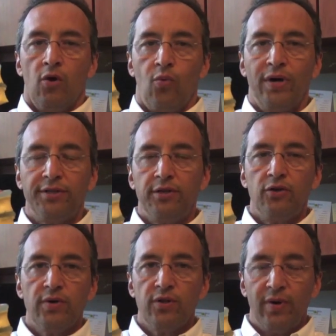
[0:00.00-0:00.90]
What to
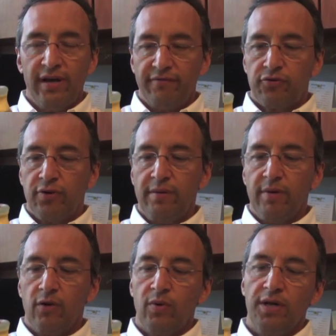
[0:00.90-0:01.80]
do in the way of
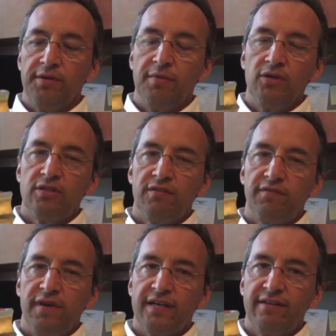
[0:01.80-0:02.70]
treatment? Well, the most
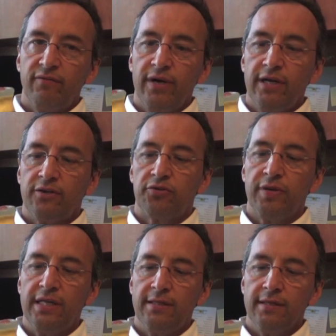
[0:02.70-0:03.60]
effective way to
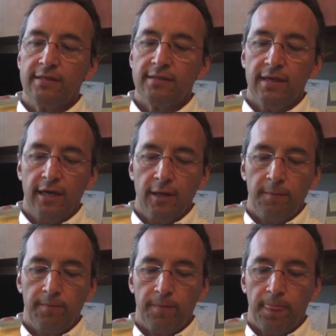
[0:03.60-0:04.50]
treat this thing
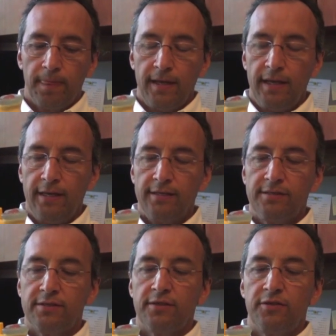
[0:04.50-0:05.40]

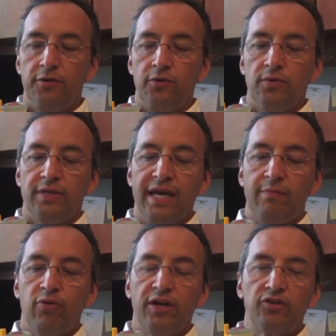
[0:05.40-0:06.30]
is to take
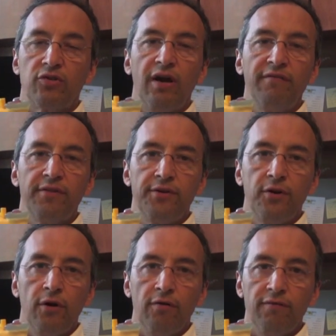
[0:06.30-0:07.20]
pressure off of the
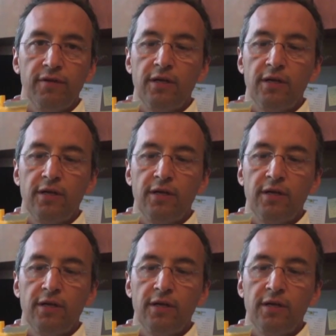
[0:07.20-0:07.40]
nerve,